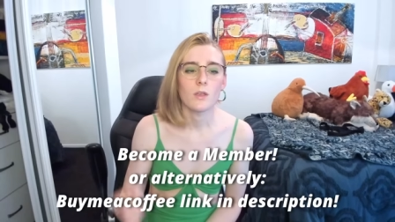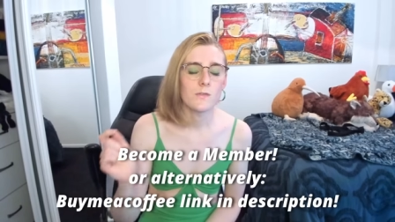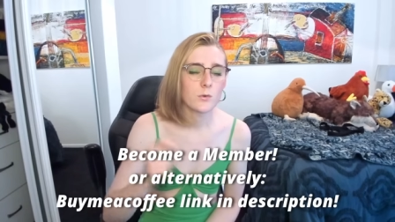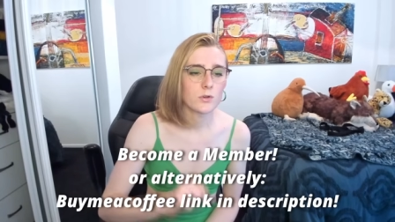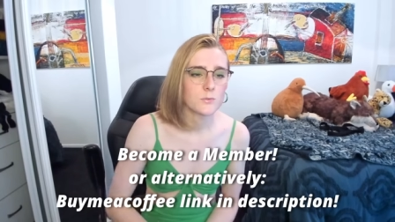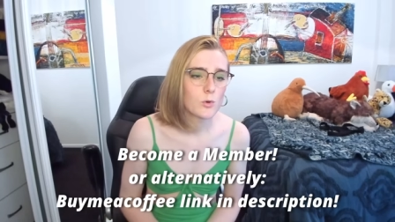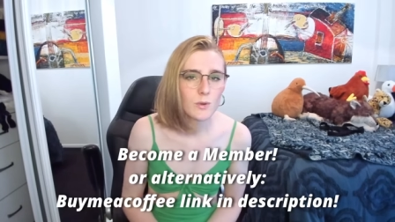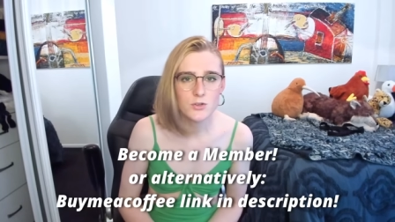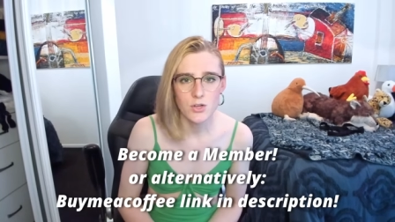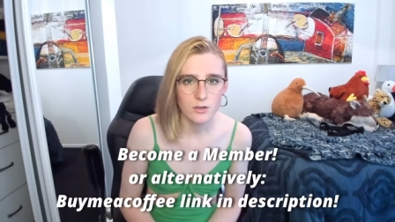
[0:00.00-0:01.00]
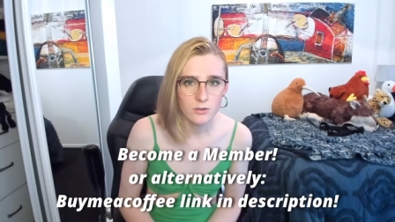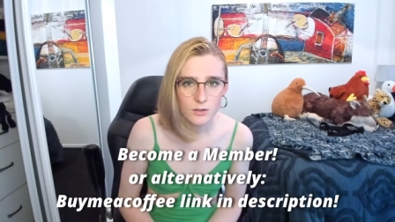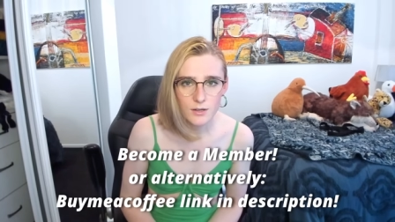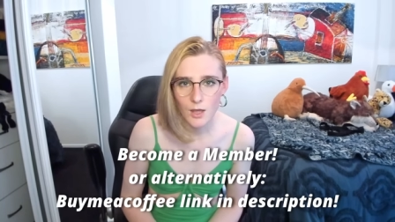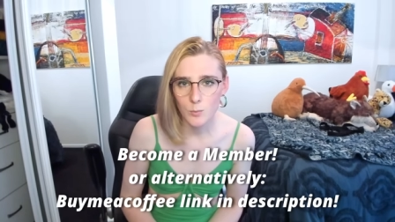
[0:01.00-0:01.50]
If you want to support my channel
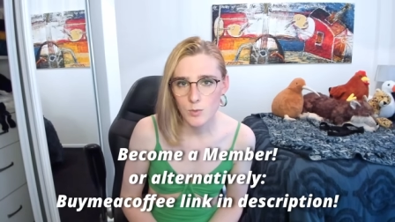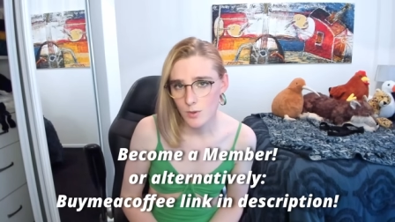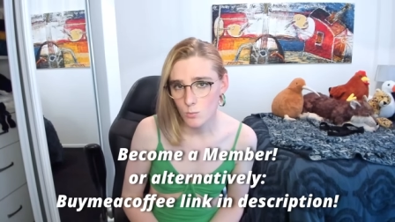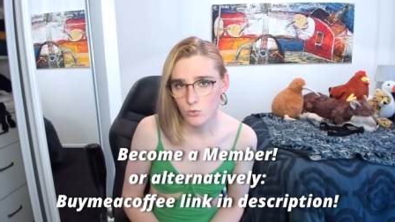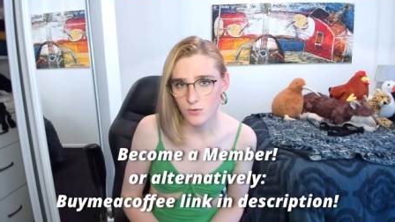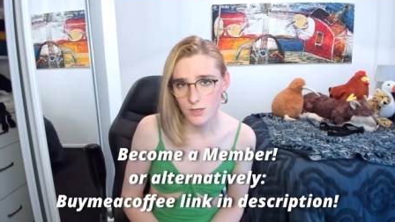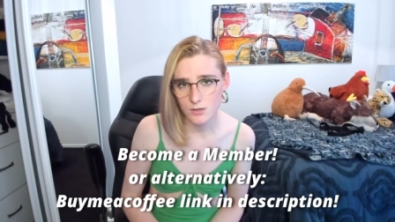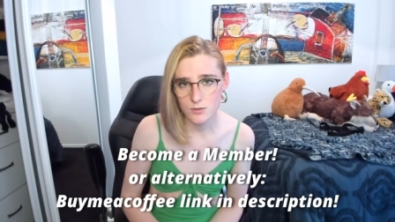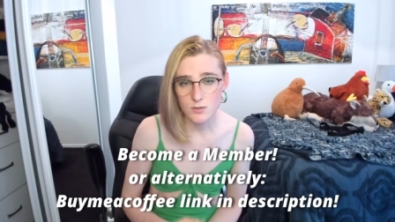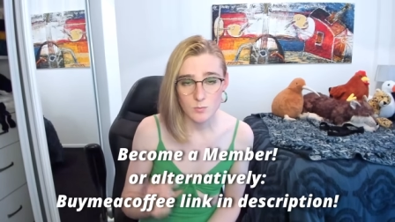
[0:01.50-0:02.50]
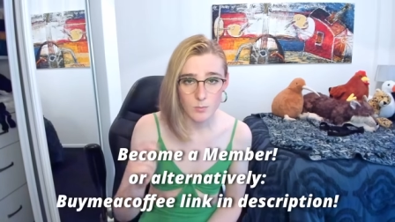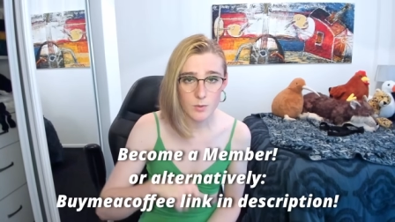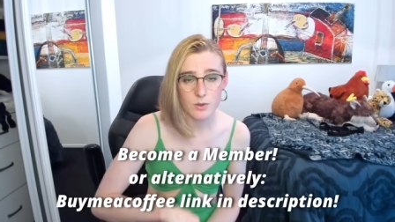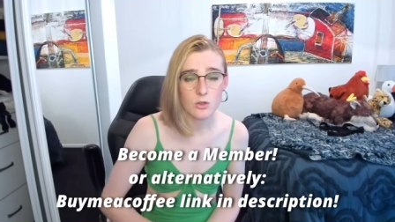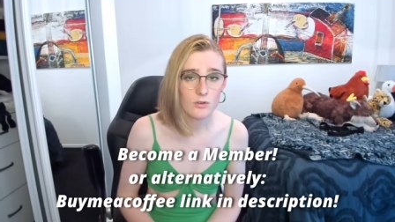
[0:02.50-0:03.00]
and help me make more videos, my Buy
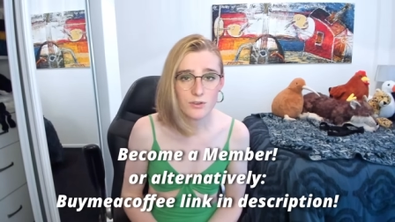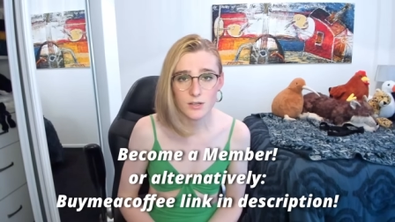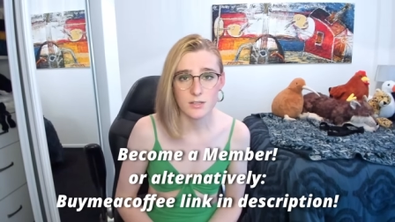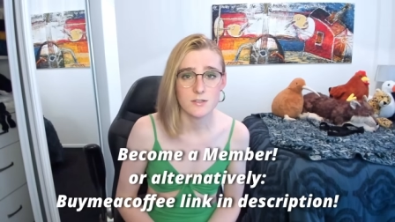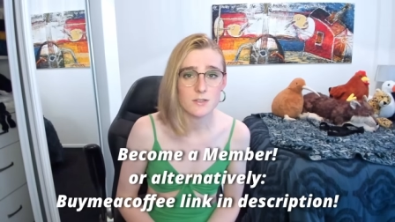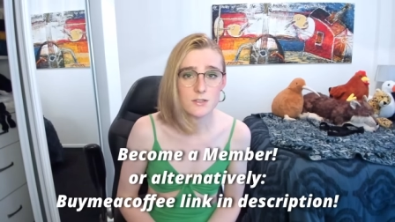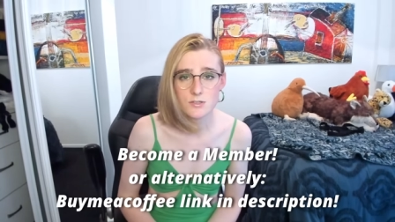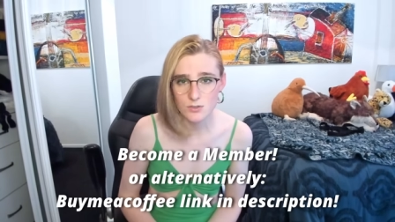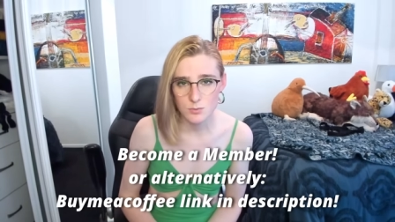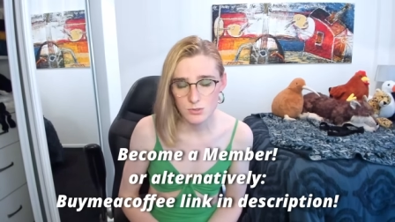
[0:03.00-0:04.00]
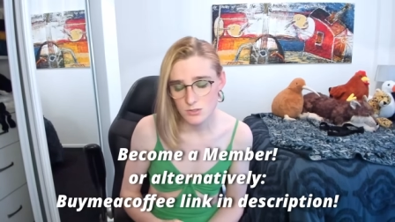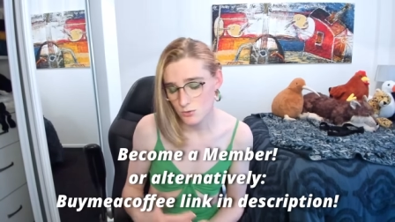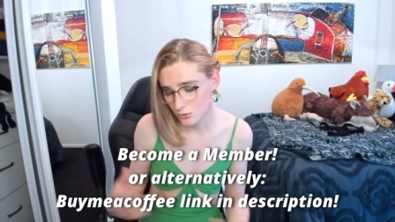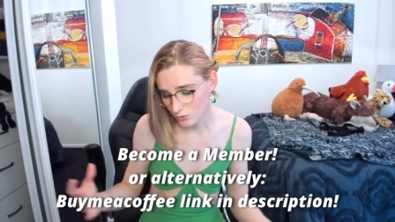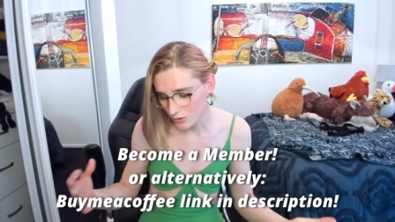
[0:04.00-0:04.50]
Me A Coffee link is in the description.
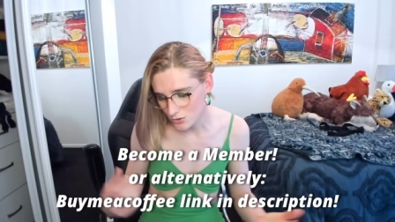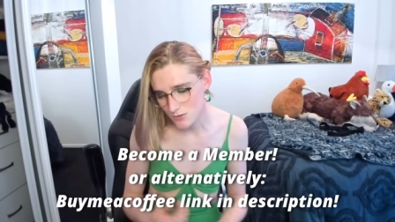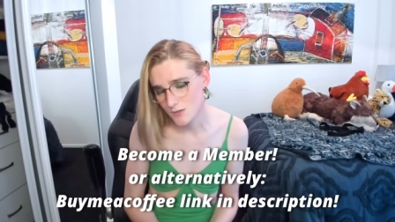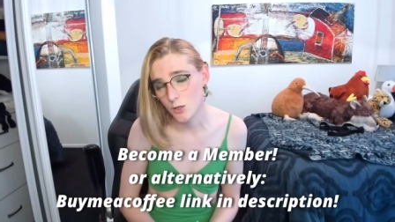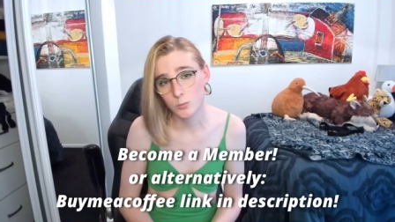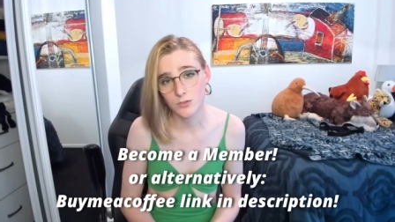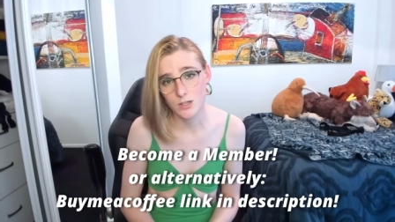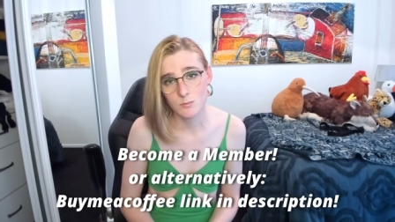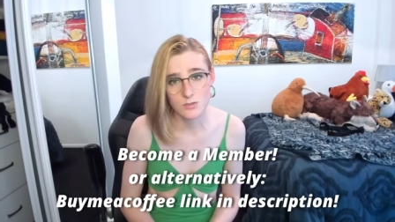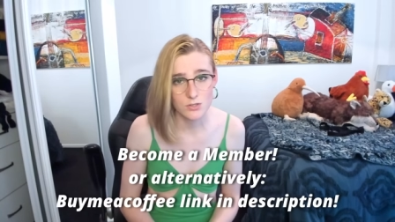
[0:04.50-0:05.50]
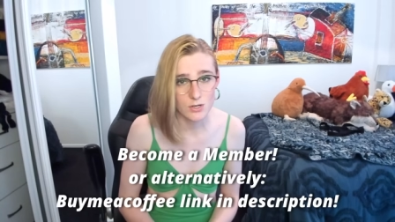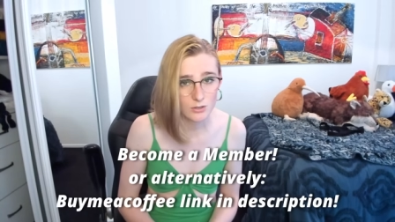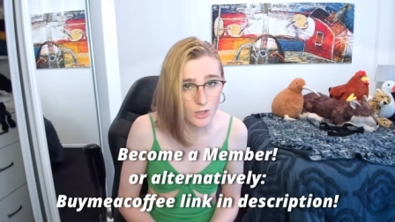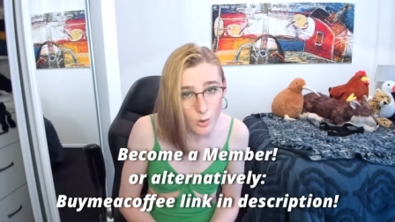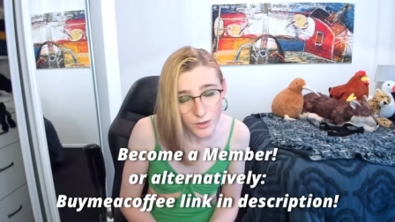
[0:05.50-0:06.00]
Your donations help to keep this channel
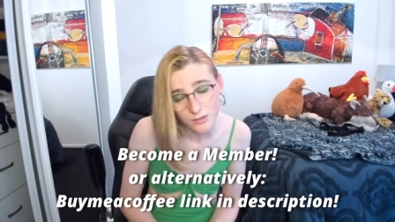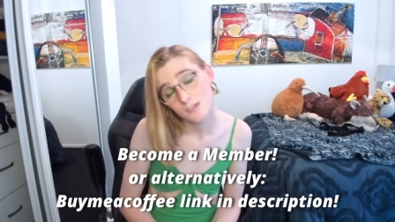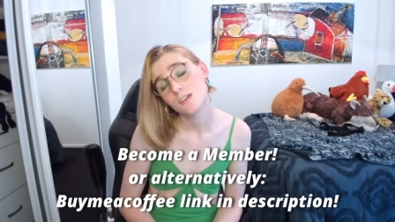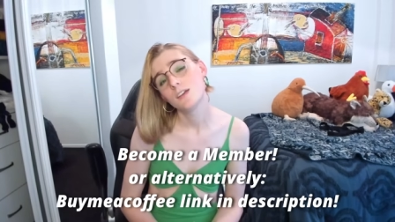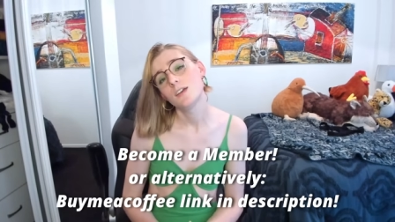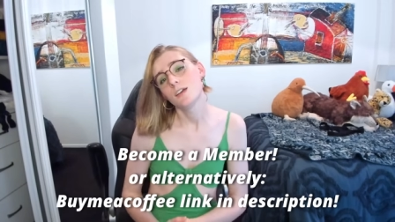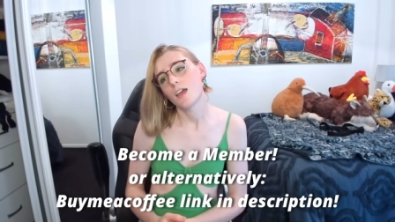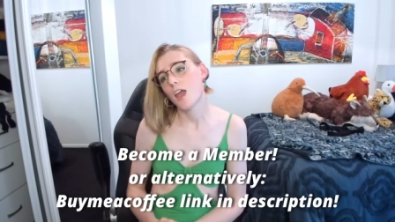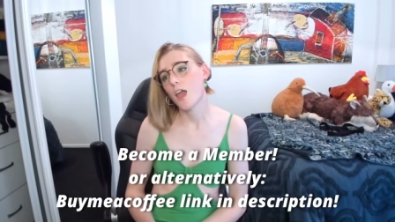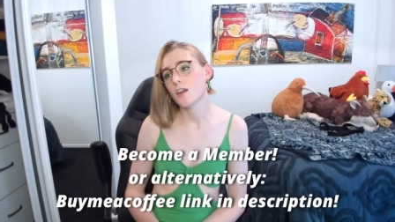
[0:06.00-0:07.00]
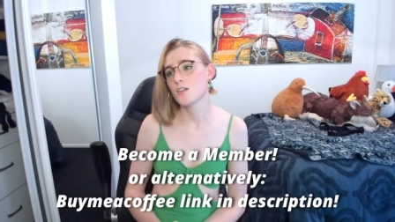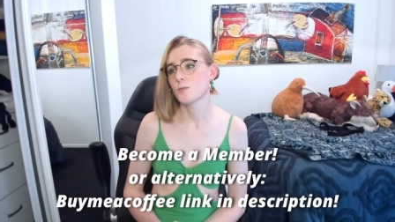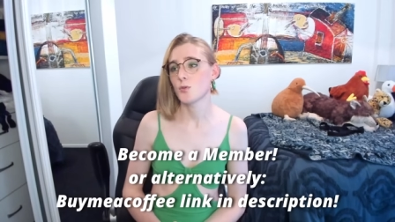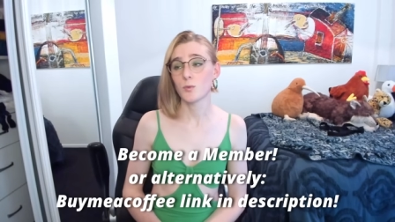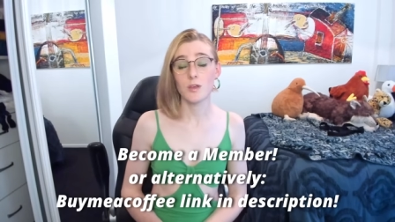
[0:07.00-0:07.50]
going. And I
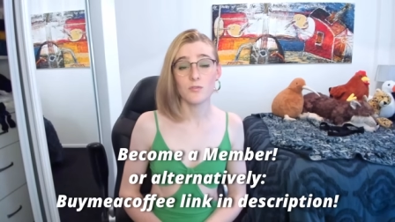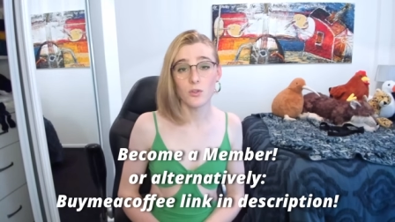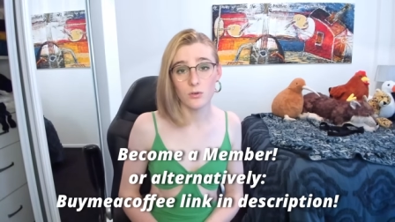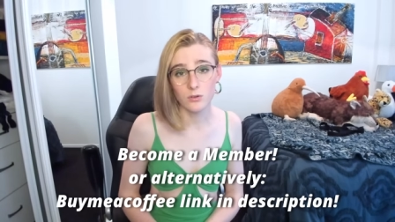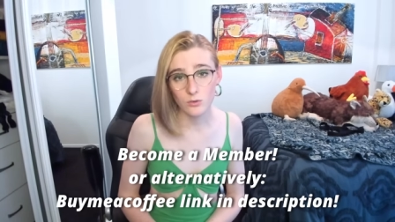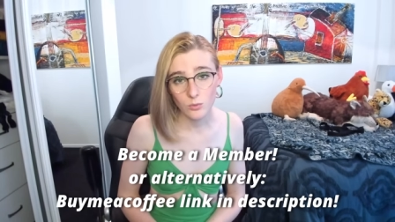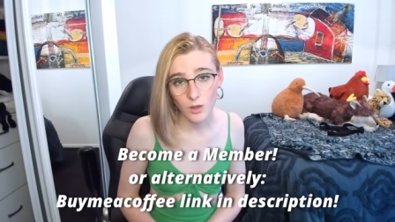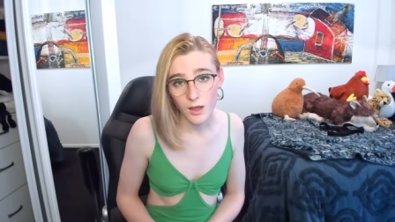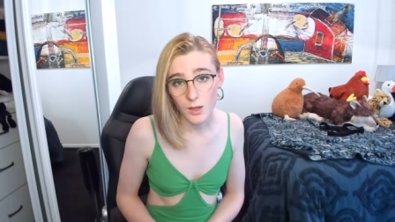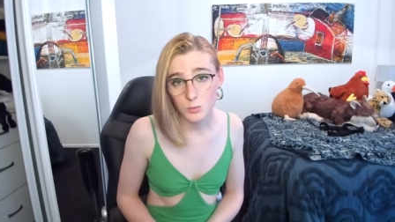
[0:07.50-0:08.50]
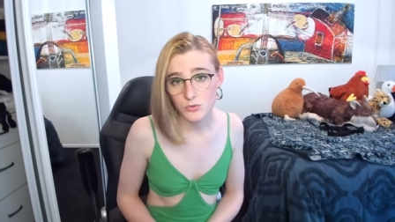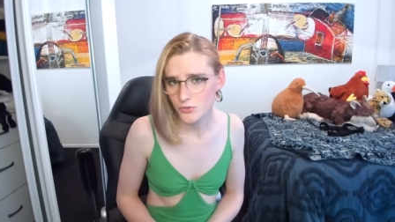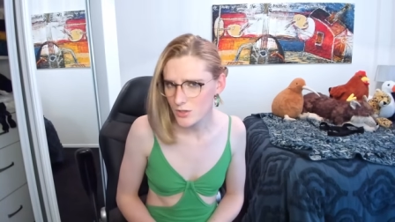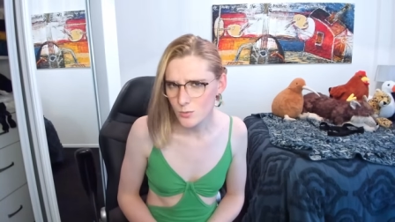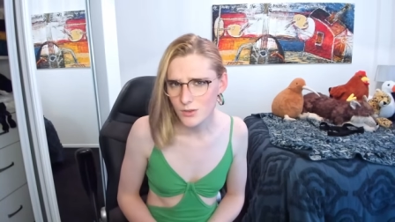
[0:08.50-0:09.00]
suppose without further ado, I will
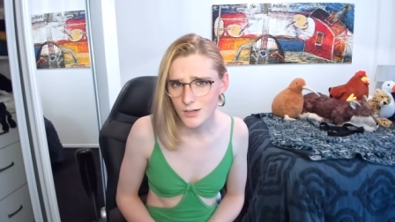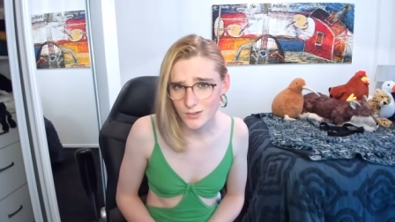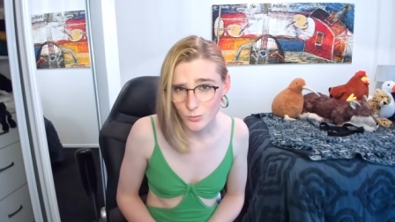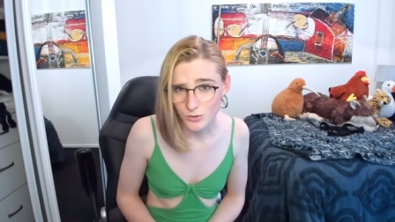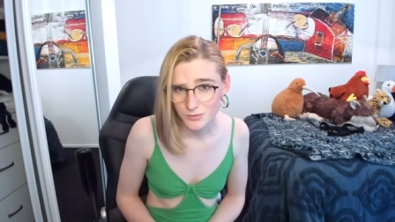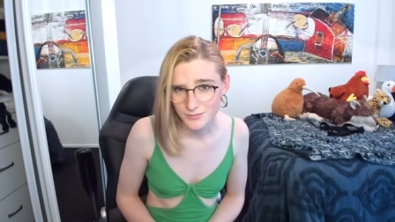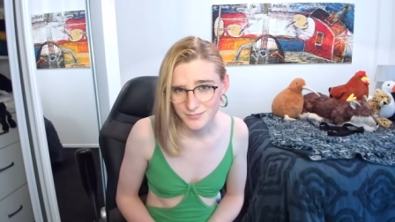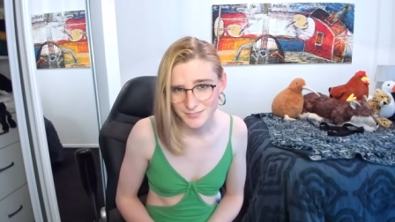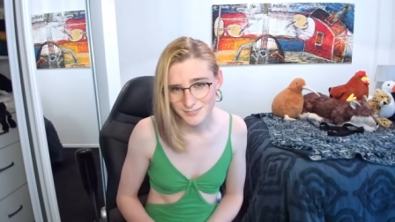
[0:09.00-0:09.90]
see you in the next one.